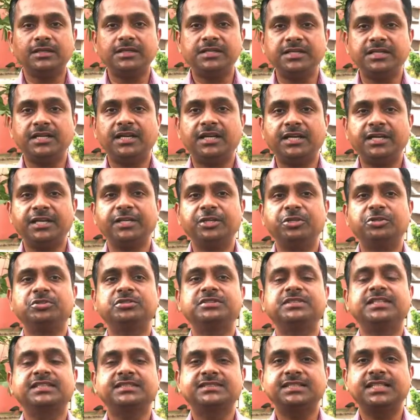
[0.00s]
The
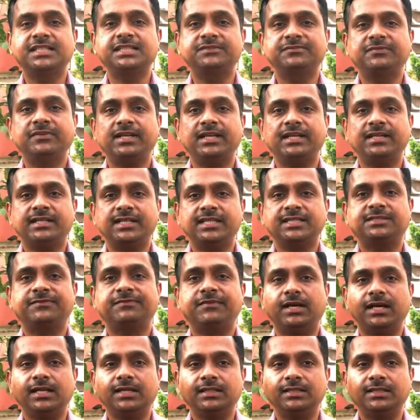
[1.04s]
DRDO successfully
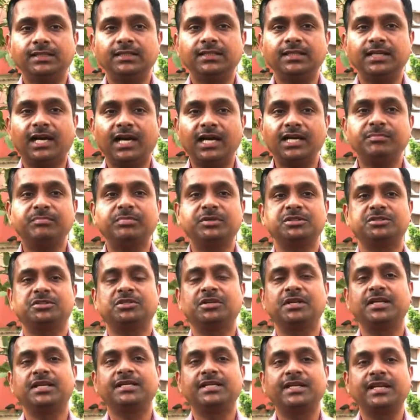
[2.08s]
test fired the
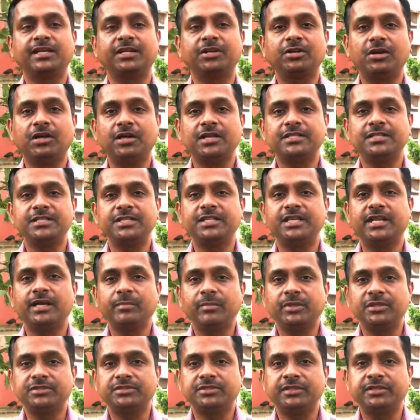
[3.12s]
hypersonic technology
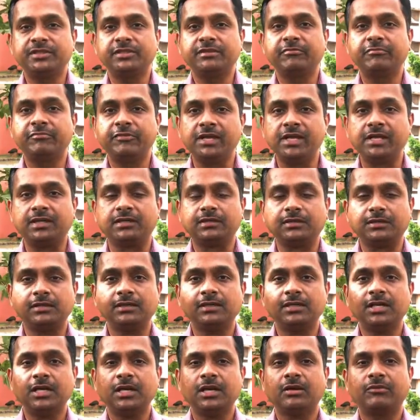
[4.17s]
demonstrator
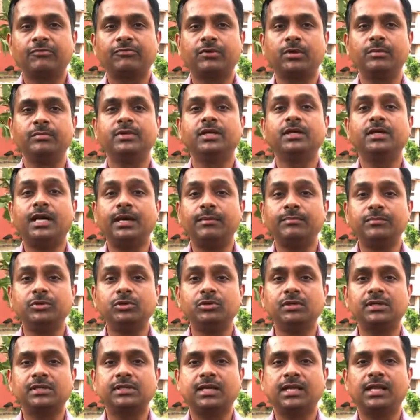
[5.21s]
vehicle from the
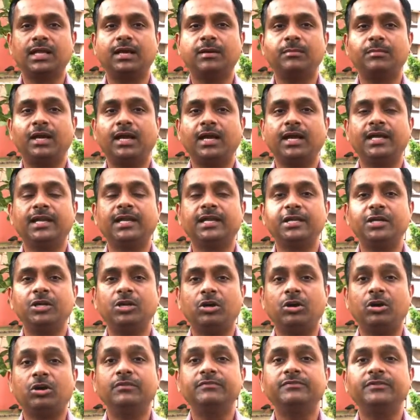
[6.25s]
Abdul Kalam Island
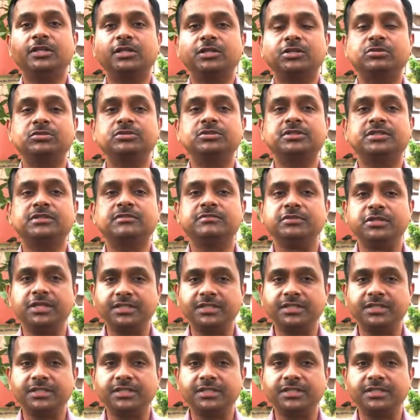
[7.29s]
off the coast of